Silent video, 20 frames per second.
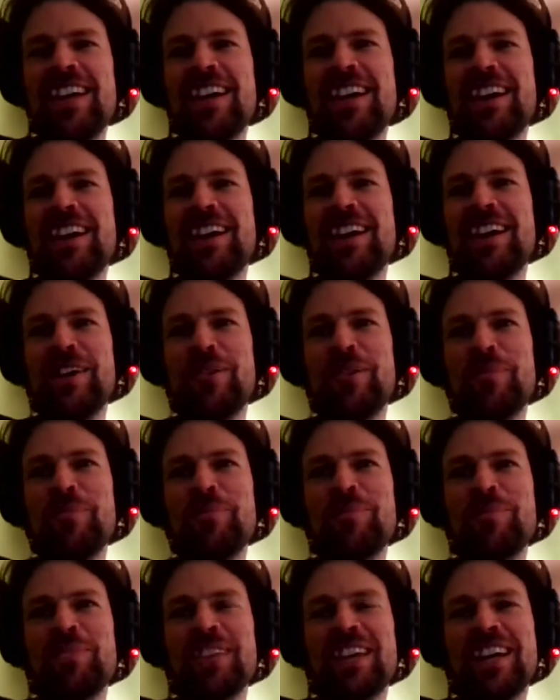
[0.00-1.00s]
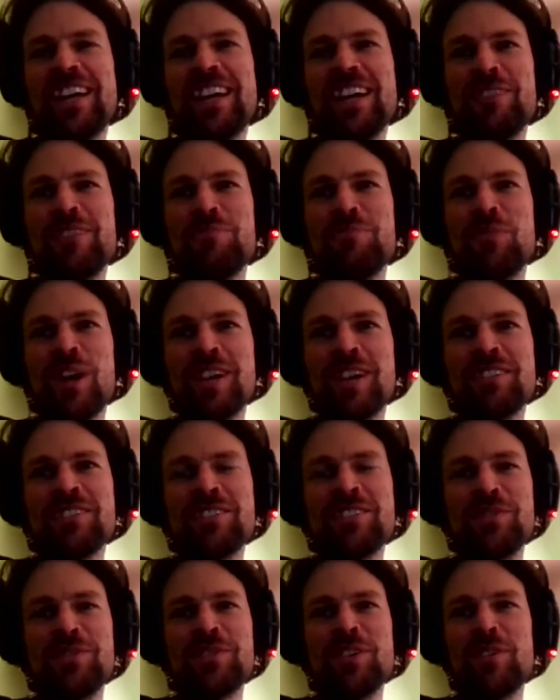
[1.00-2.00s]
And
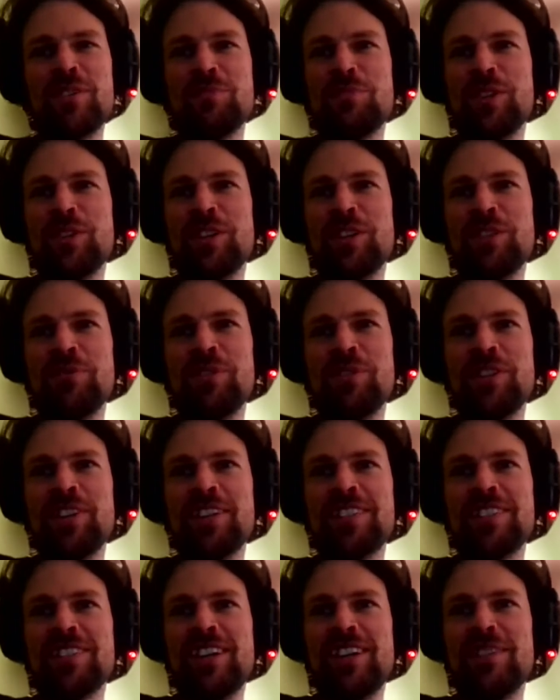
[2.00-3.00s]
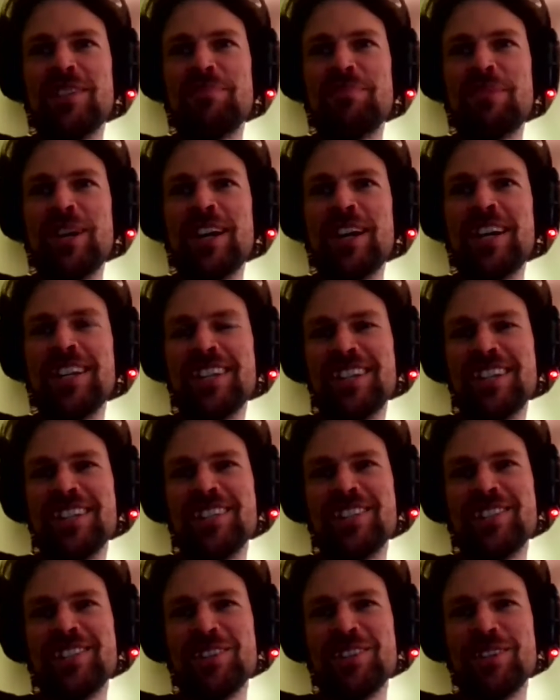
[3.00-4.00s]
Microsoft got really excited by it.
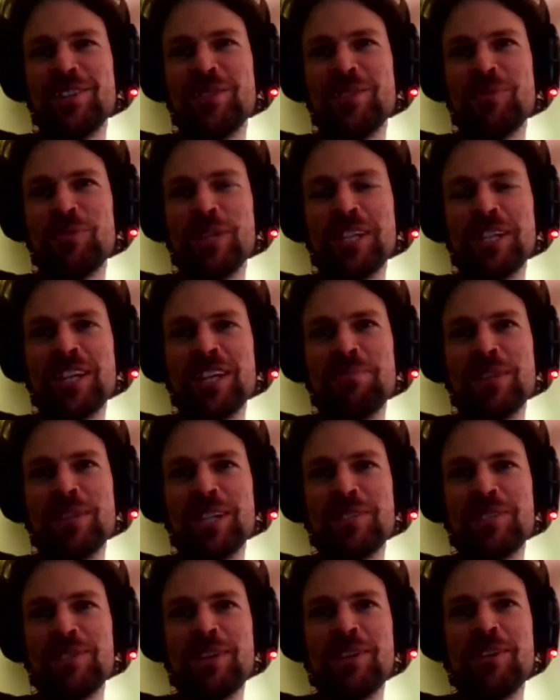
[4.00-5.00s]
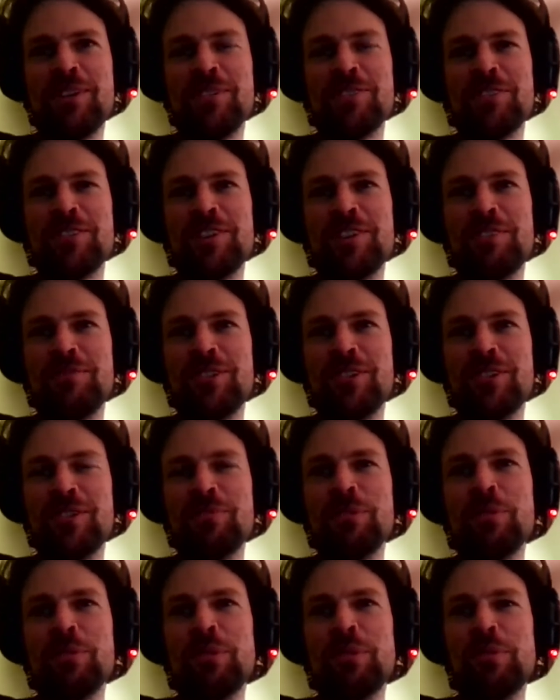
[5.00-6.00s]
And so we came back to our hotel
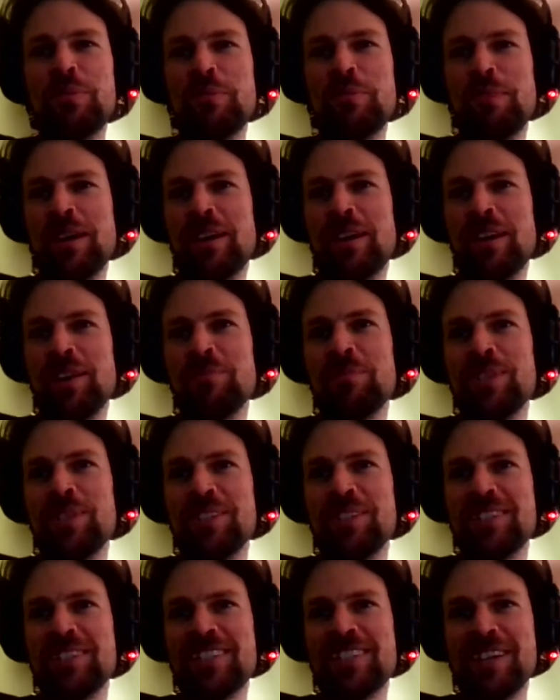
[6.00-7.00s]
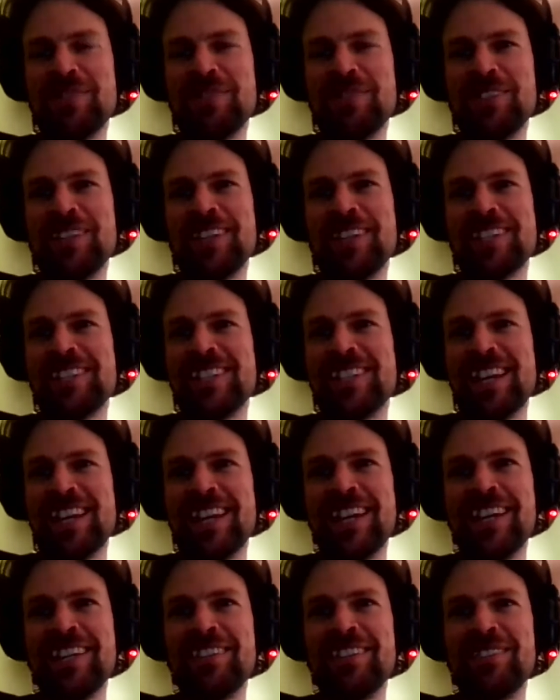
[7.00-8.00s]
room and we were preparing a pitch deck for the next
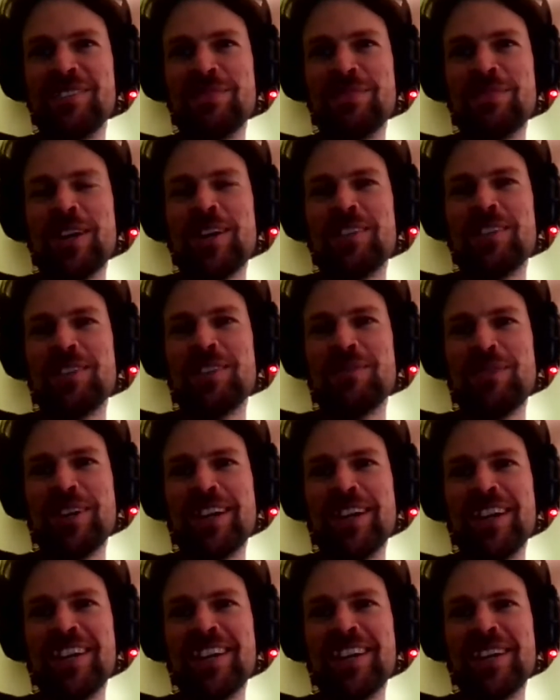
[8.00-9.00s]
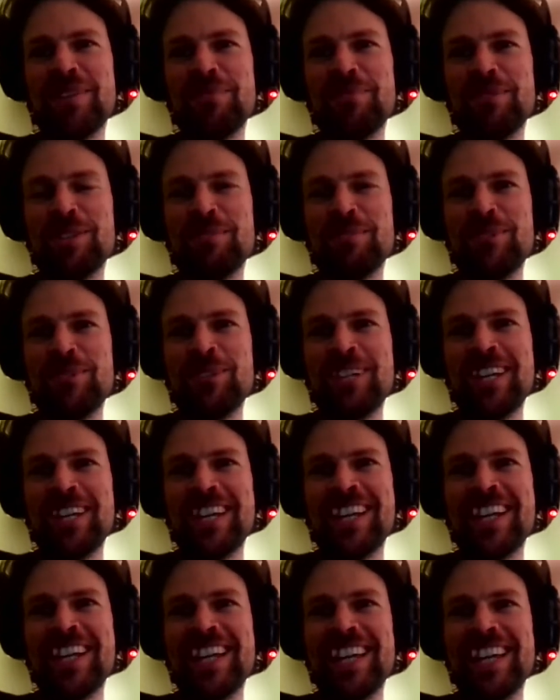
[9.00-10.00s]
day. And it was about 3 a.m. in the
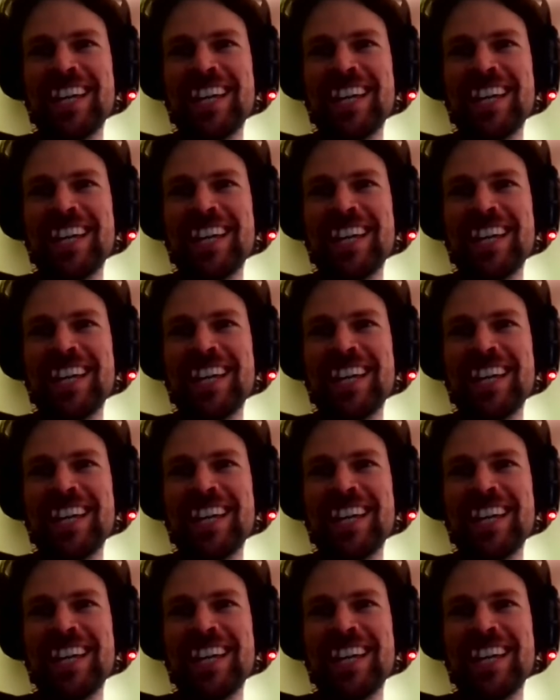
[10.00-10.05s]
morning.